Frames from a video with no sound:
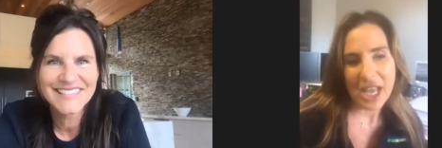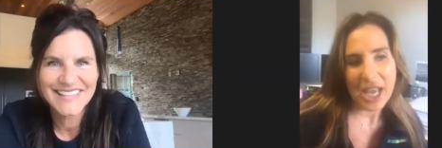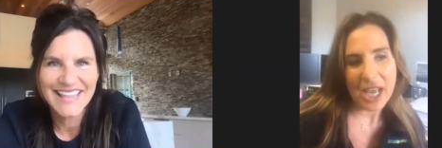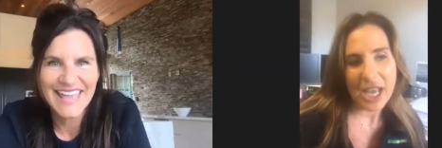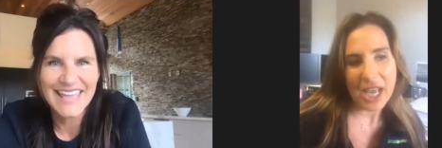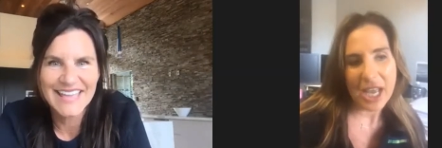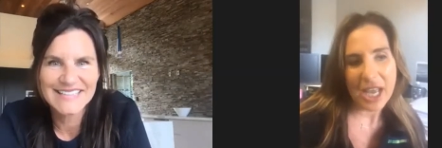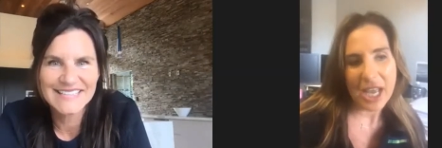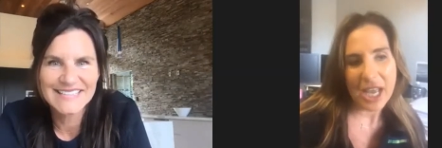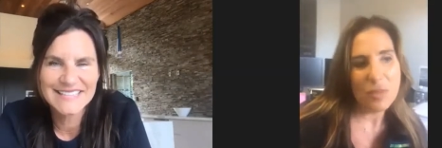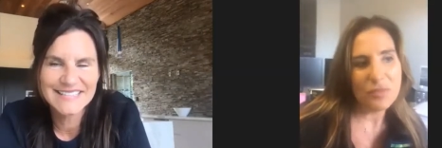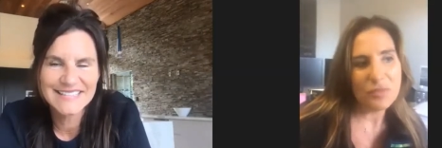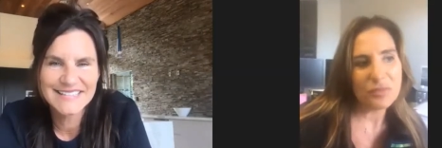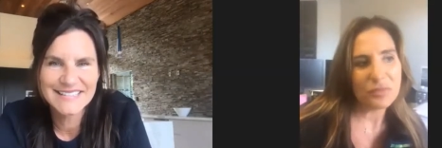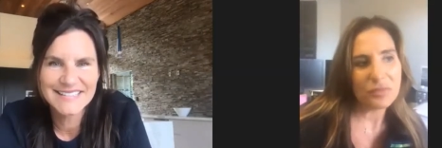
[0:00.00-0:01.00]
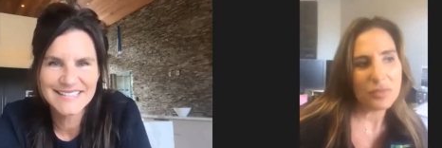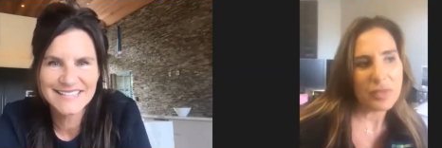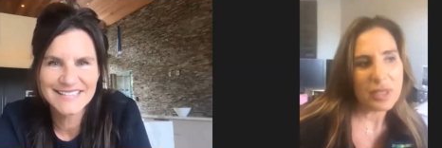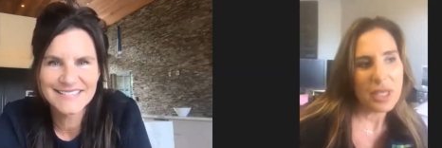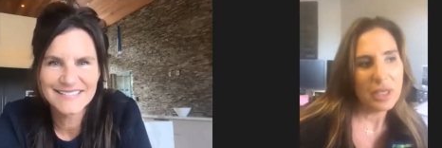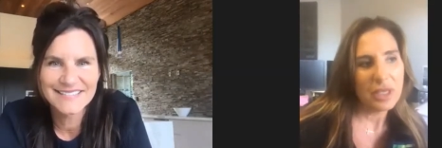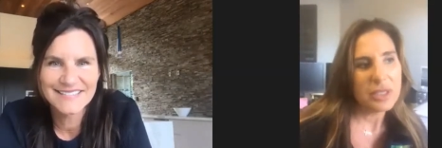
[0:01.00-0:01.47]
Speaker 1: Um,
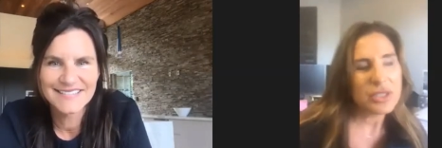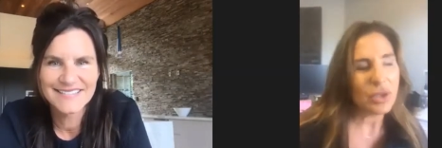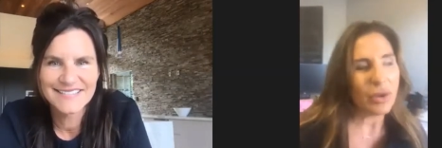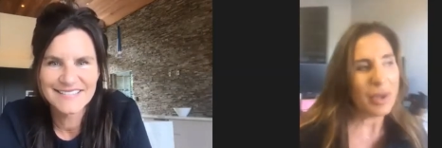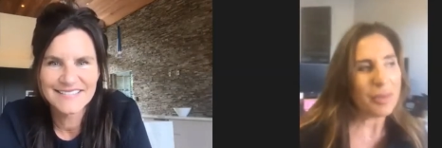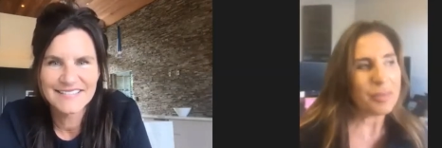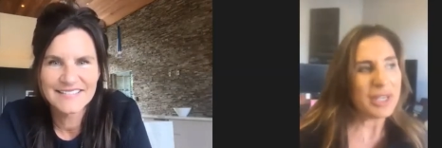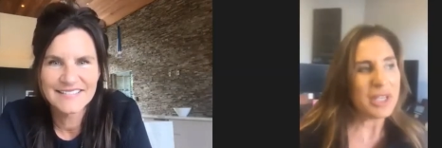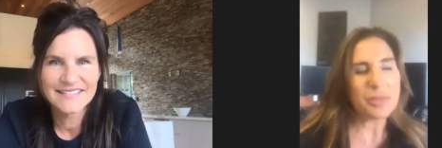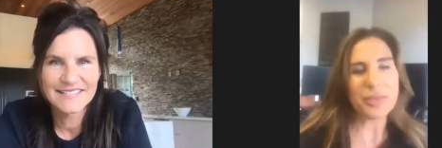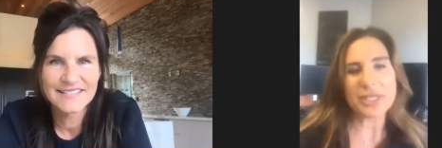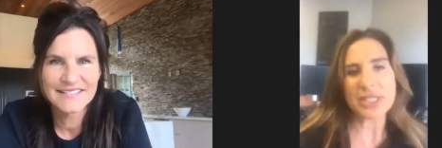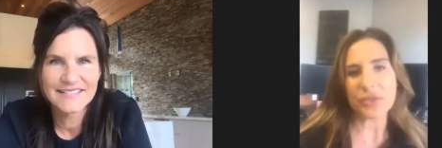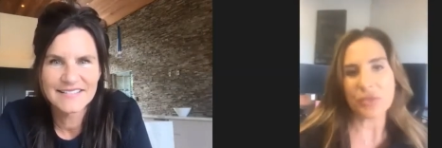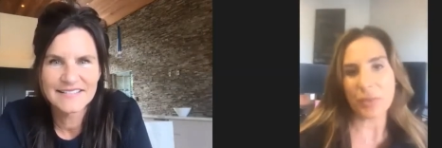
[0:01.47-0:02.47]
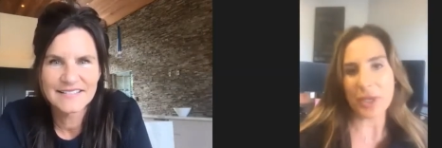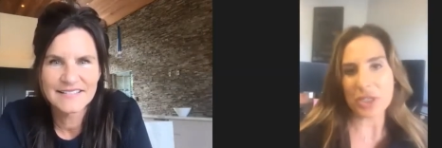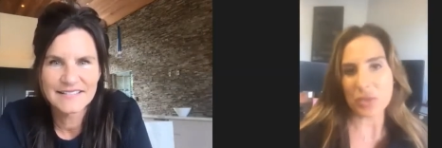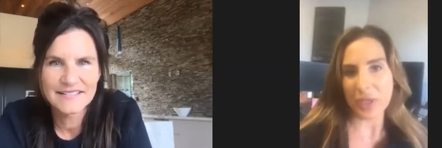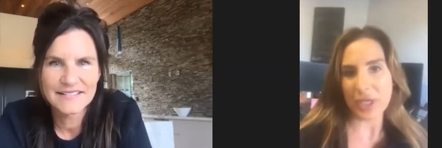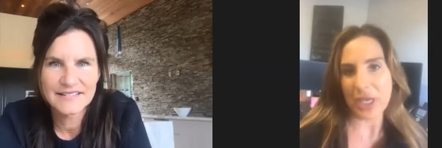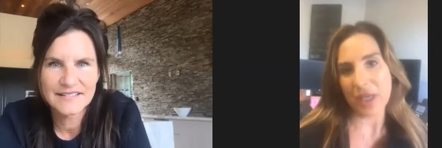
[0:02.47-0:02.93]
so I've been in the business for about
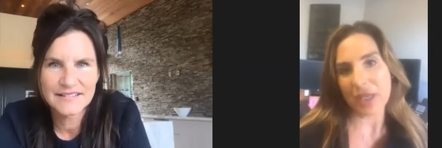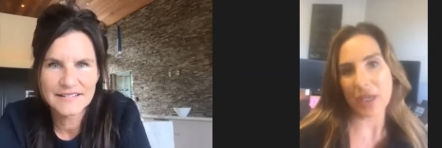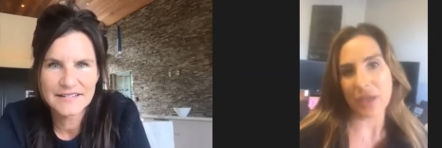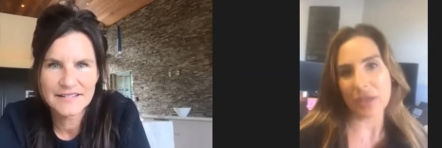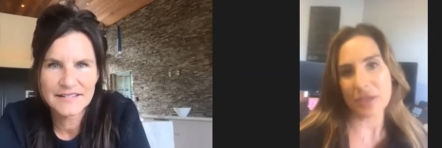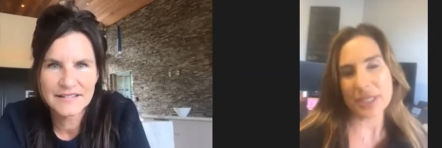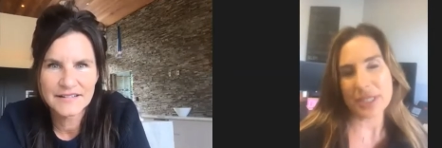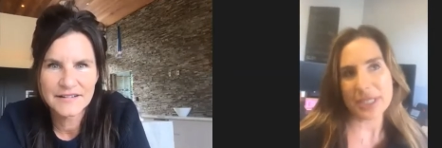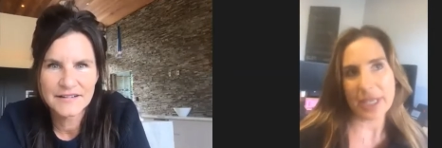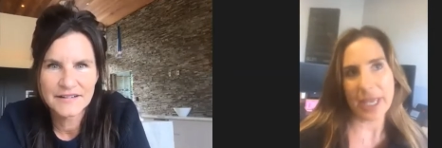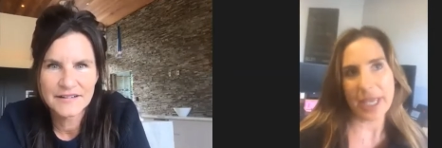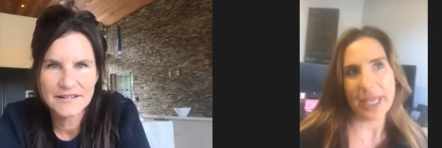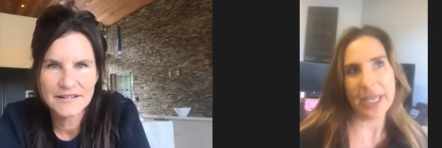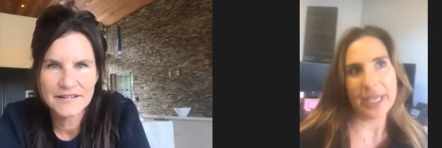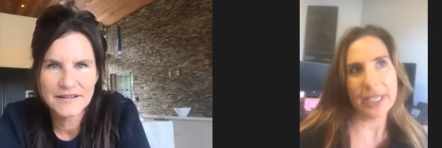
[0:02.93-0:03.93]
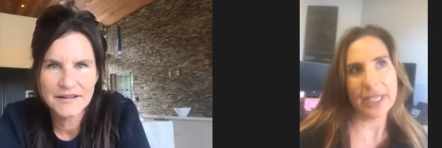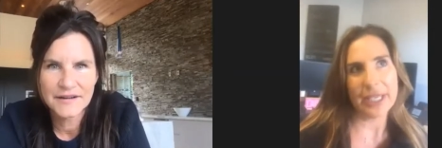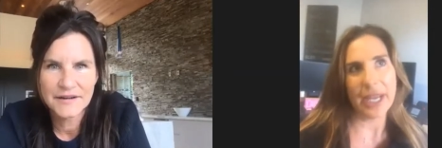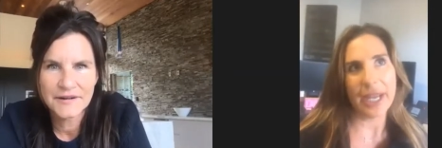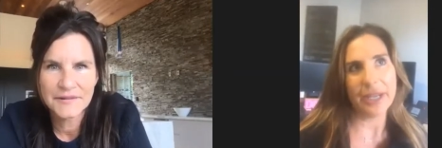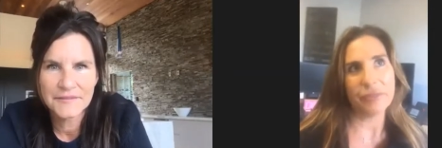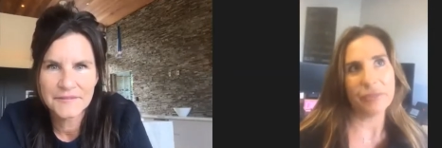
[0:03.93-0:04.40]
28 years, and
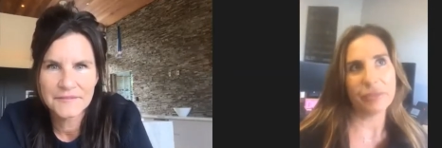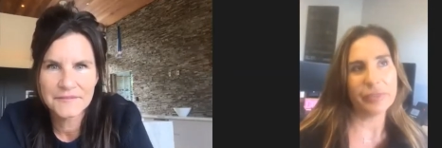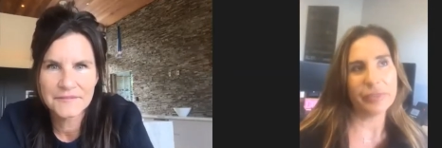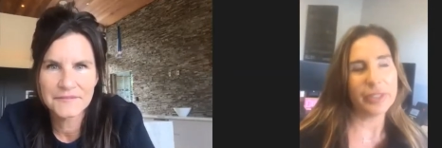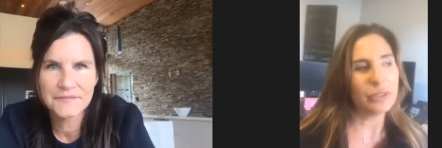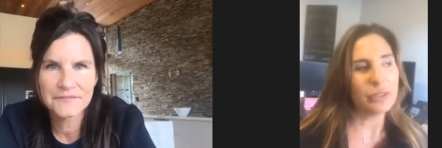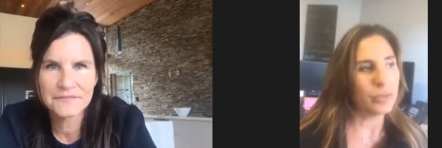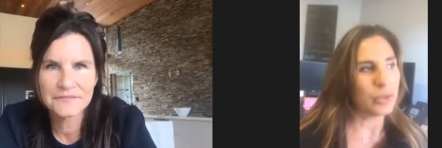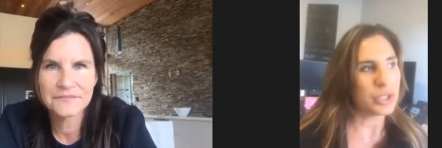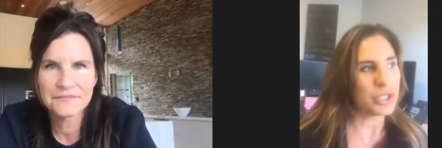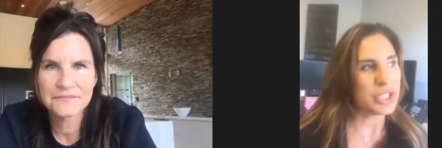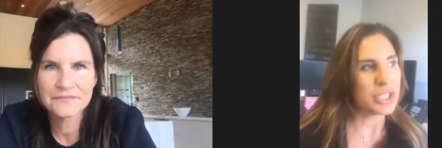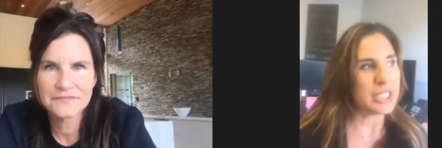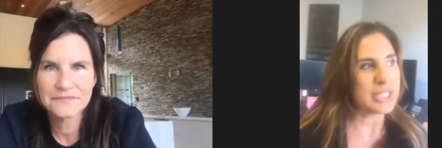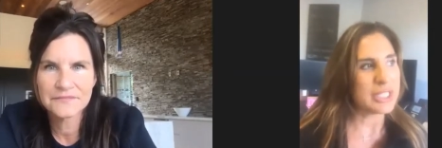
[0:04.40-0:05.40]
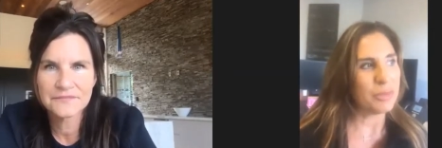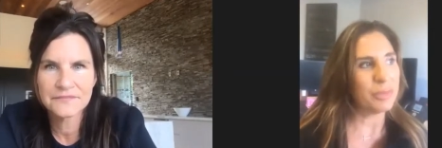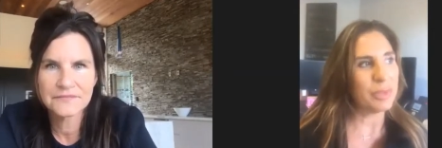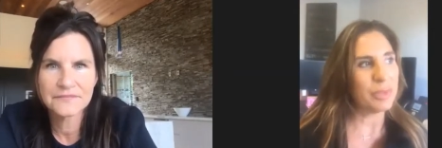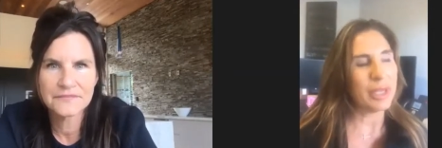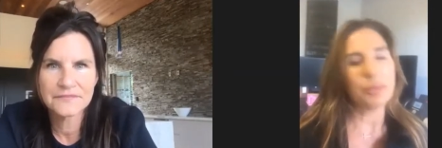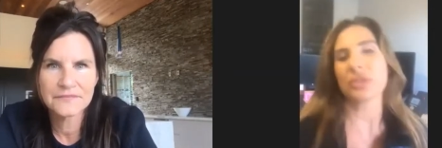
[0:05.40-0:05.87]
I feel fortunate to
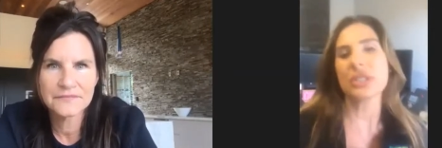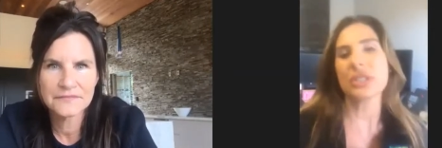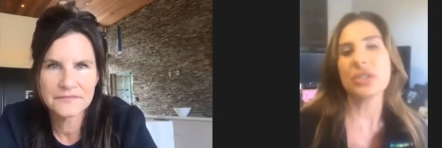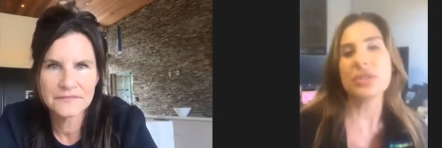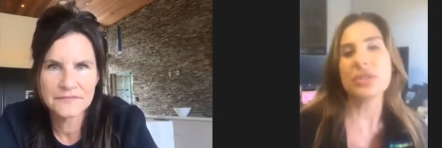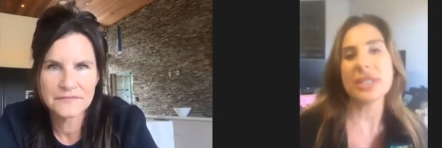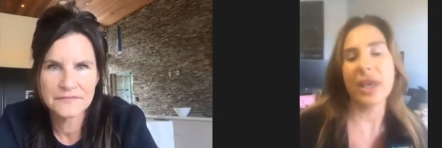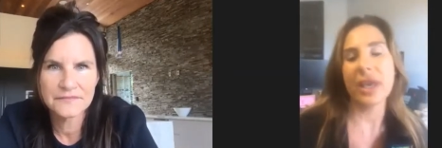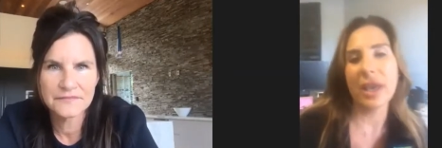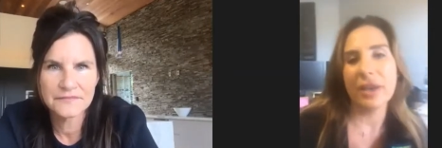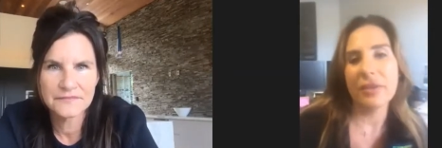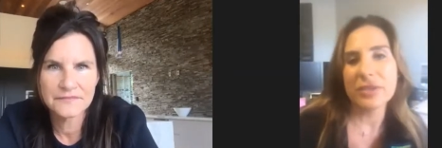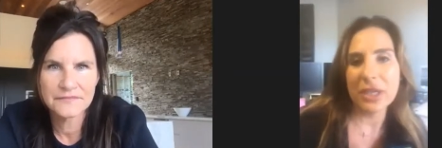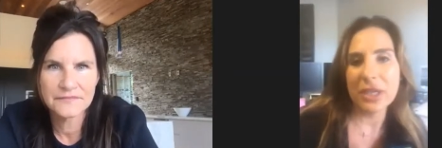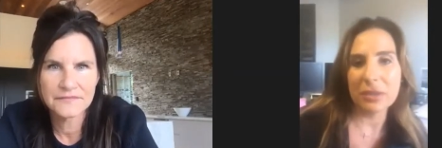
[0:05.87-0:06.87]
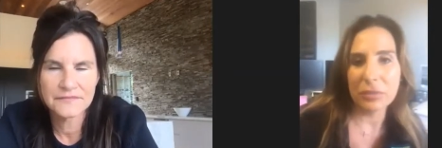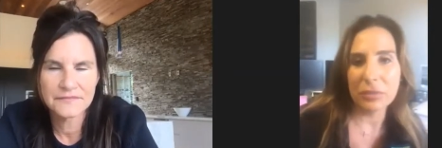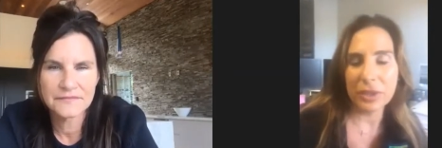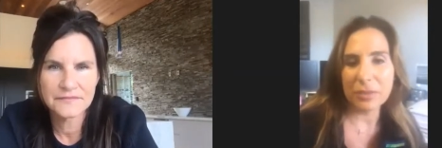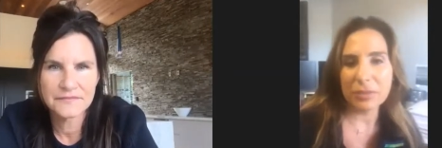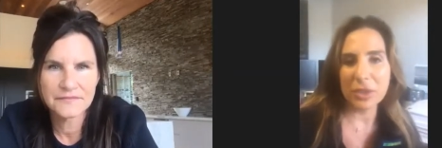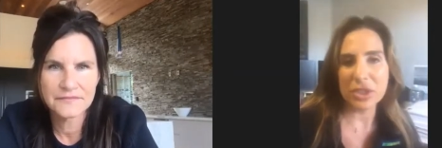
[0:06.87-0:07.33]
be able to say I've done
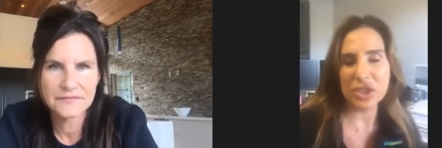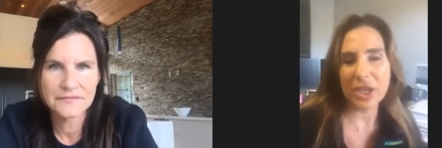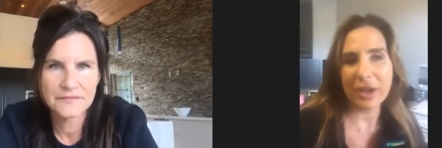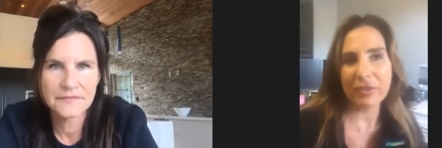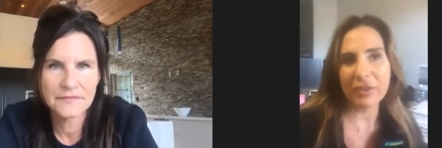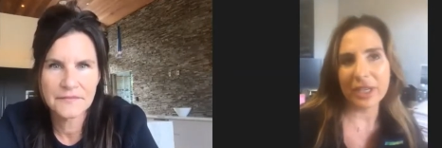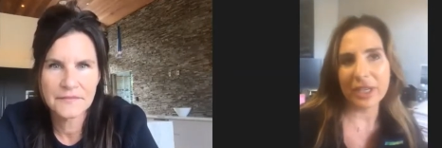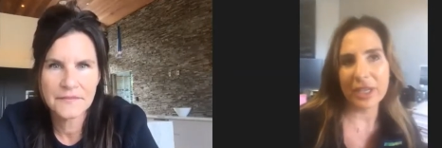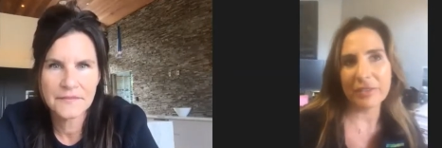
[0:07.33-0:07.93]
pretty much every